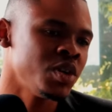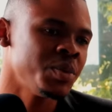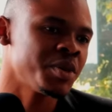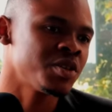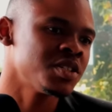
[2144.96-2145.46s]

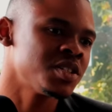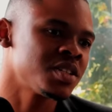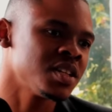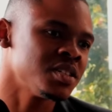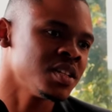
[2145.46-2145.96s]
Lule, because
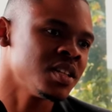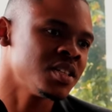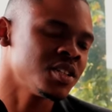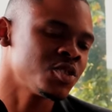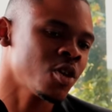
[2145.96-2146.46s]

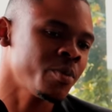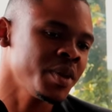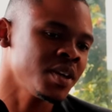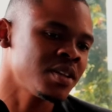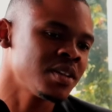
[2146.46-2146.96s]
it's a
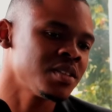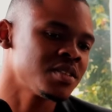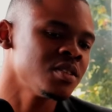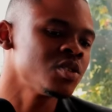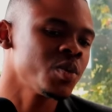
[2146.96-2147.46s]
topic
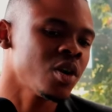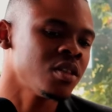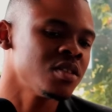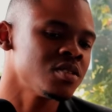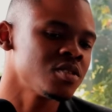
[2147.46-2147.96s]
since we're
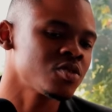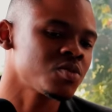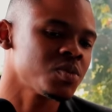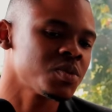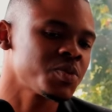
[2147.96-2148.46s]
on this.
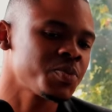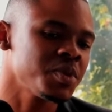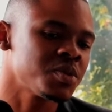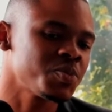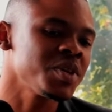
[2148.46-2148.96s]

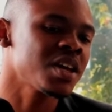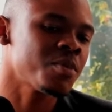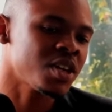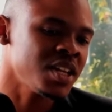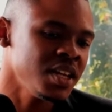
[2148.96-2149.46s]
Speaking
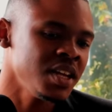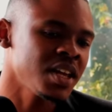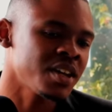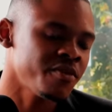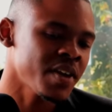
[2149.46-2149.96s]
about
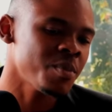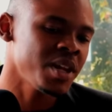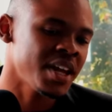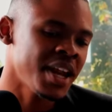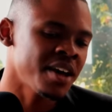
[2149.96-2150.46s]
healing and
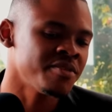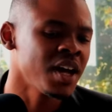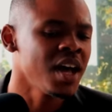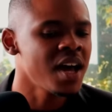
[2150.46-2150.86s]
family and love,